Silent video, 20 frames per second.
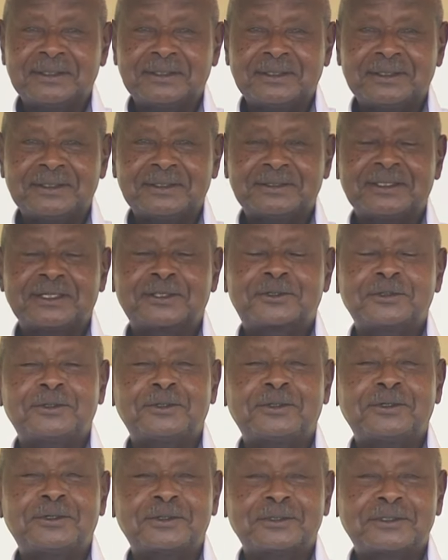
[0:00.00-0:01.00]
is that
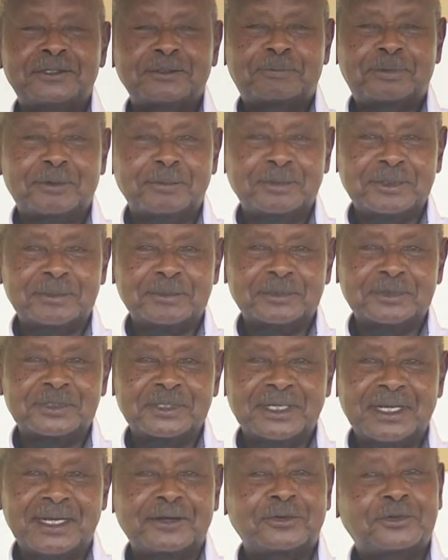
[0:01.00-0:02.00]
all the
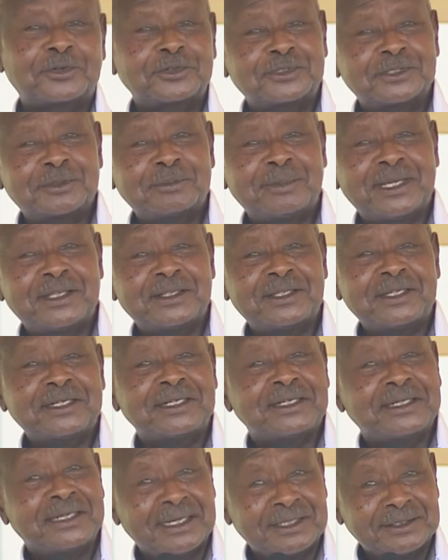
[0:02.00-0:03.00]
problems are caused by the
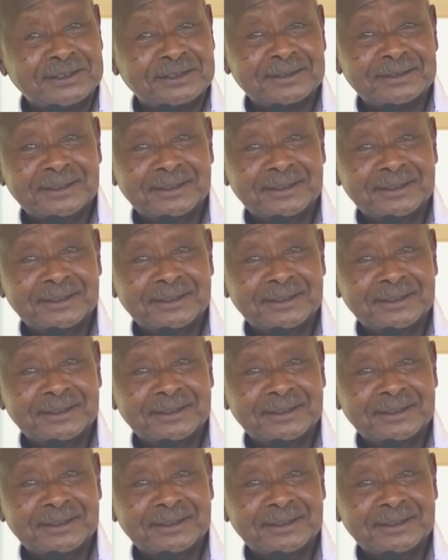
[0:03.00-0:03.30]
leaders.